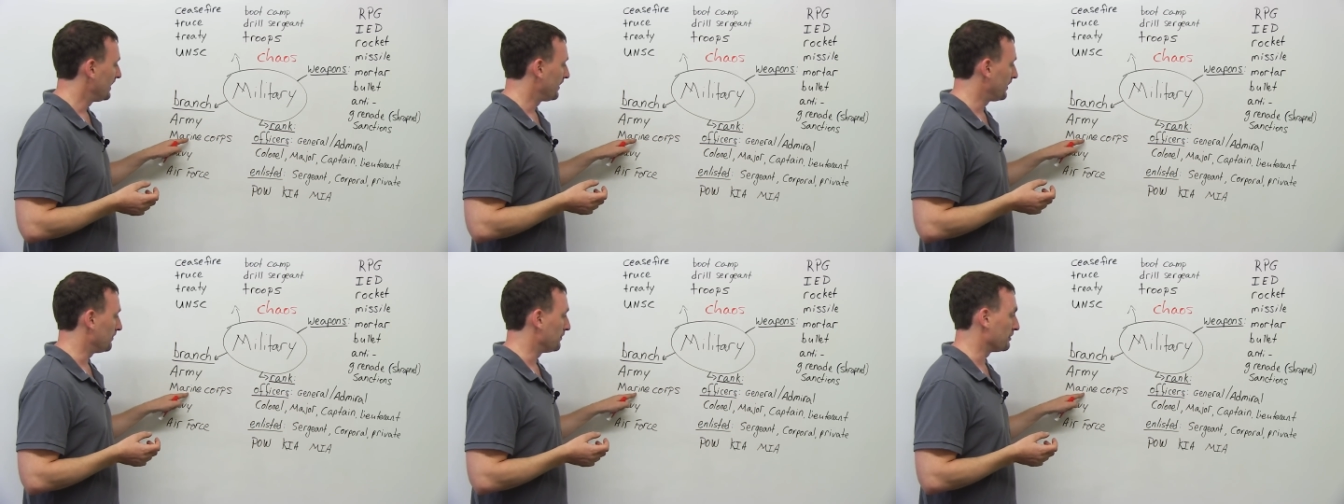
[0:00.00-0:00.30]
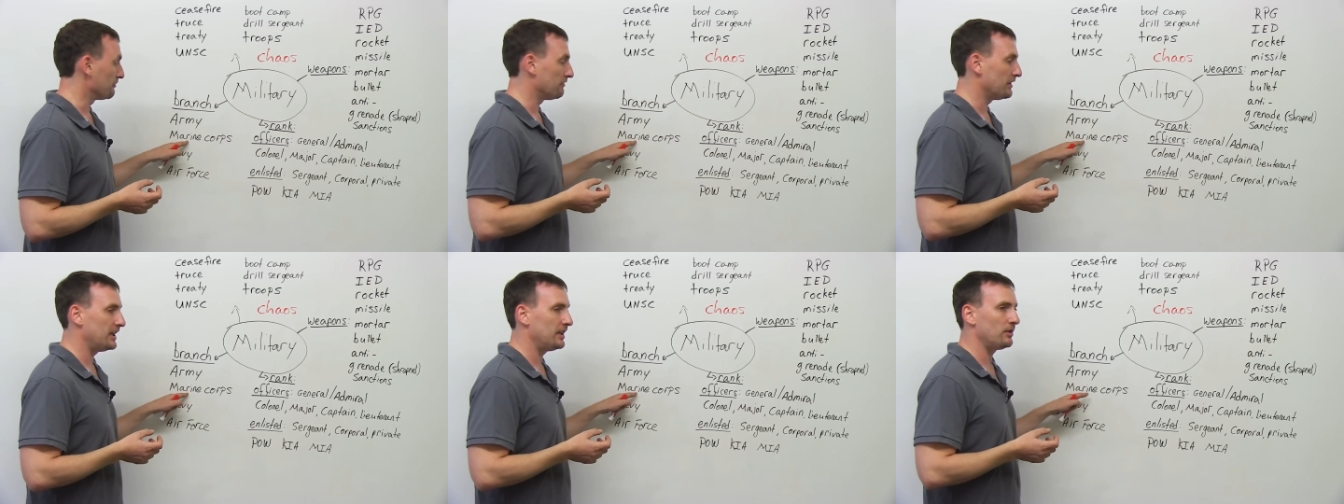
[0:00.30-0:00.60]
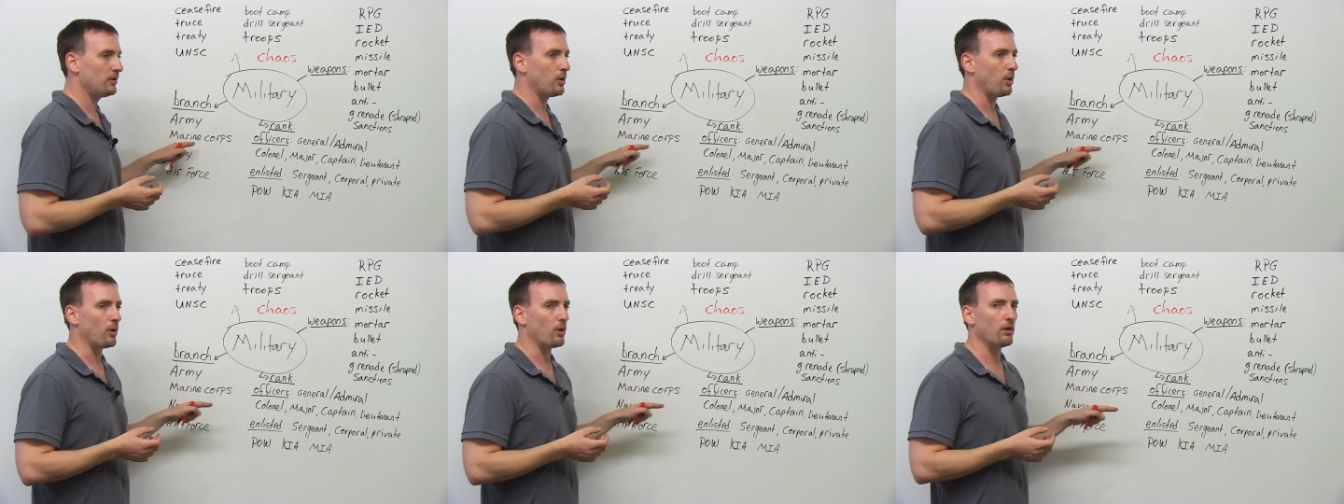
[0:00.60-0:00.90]
The
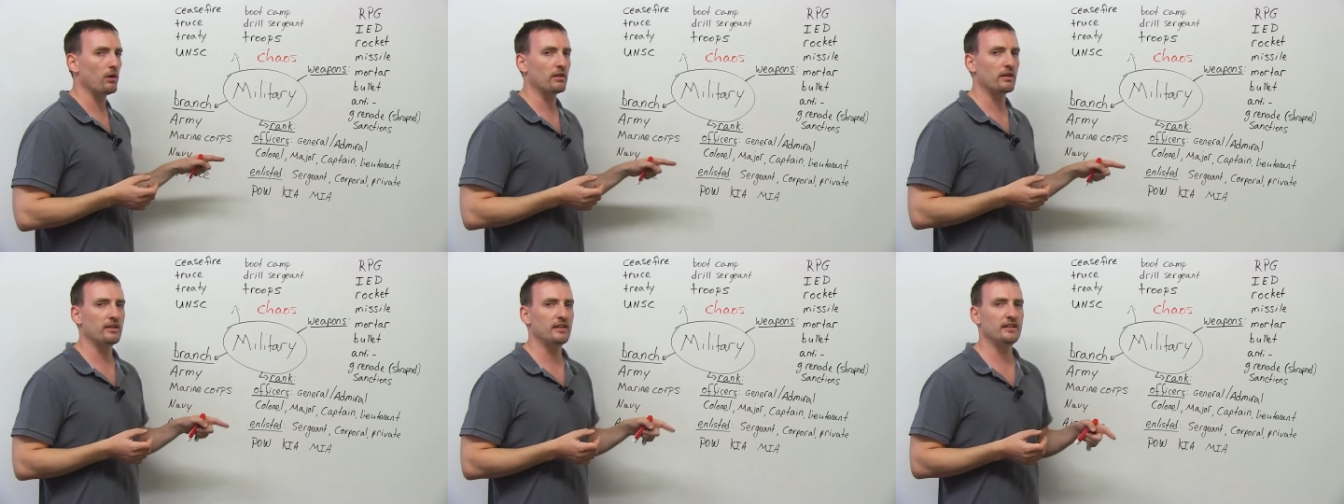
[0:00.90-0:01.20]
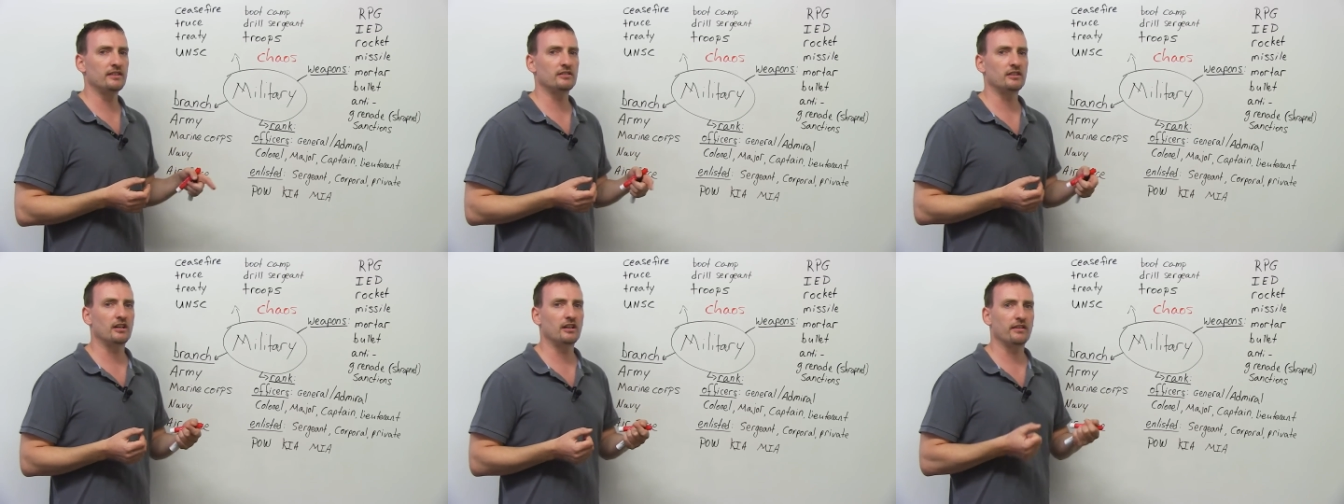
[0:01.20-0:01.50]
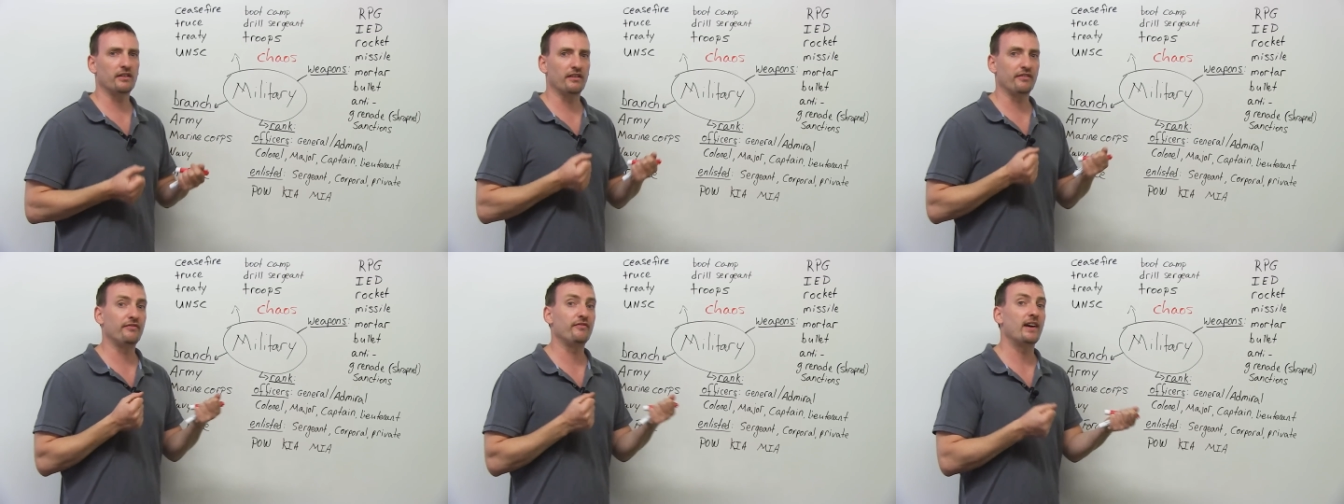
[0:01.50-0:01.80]
Marine Corps, these are
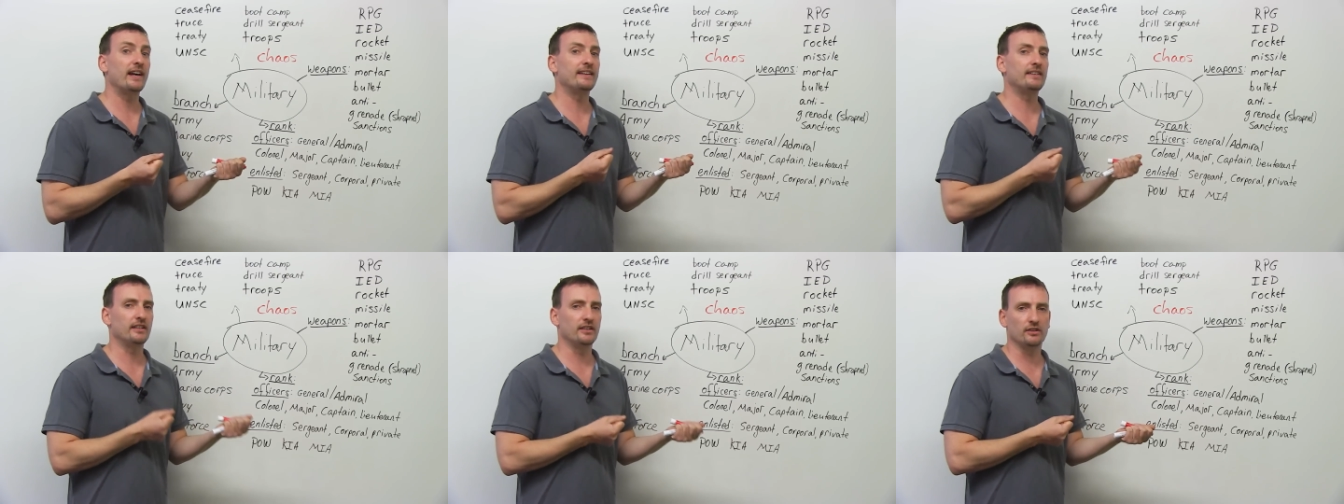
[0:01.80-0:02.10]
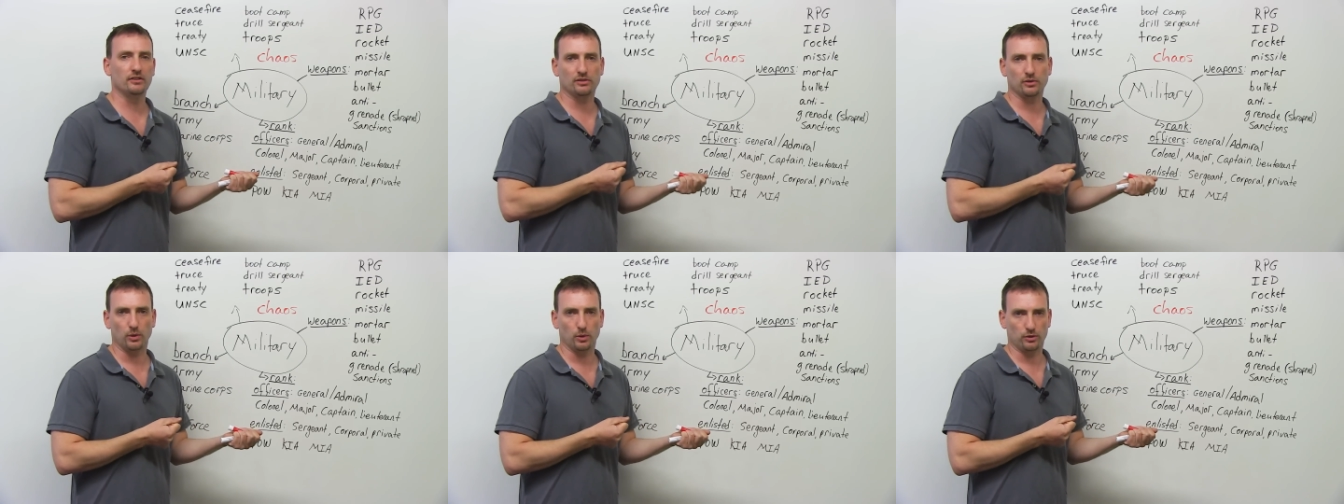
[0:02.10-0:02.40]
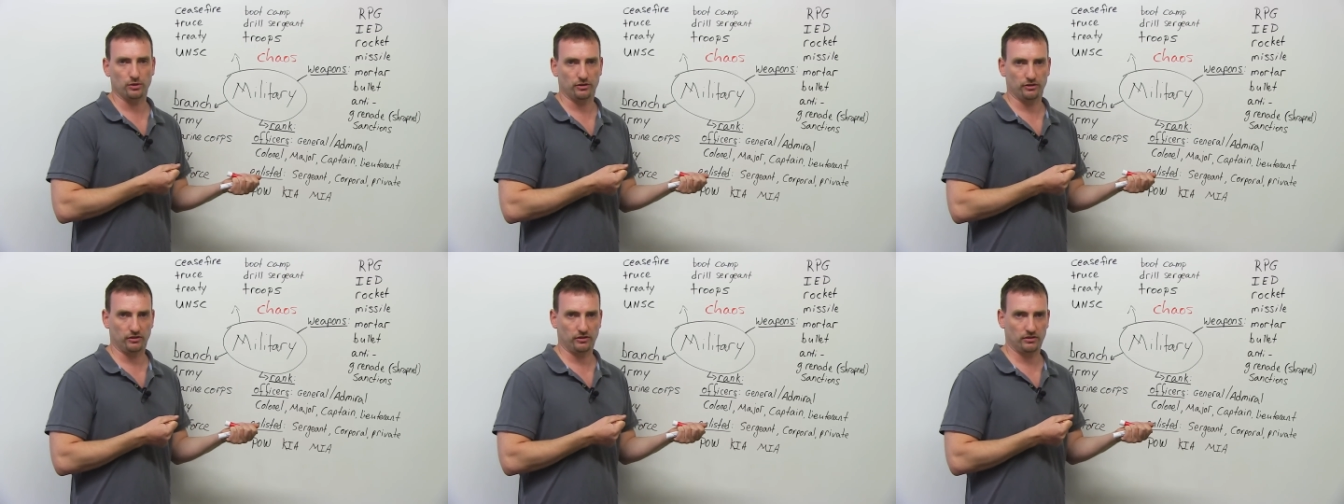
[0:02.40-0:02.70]
the fighting
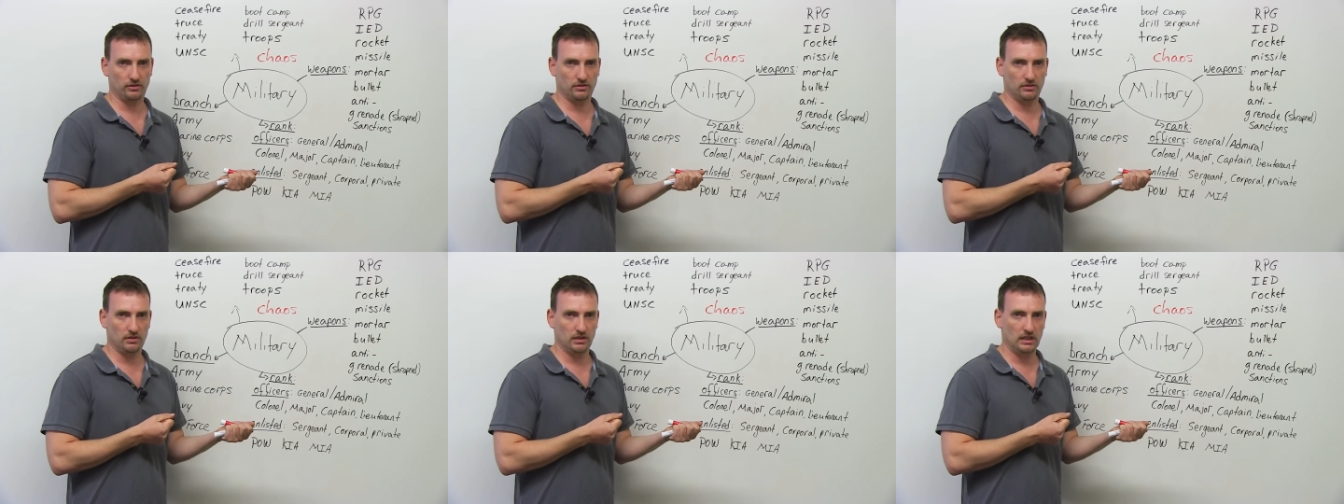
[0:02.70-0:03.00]
soldiers.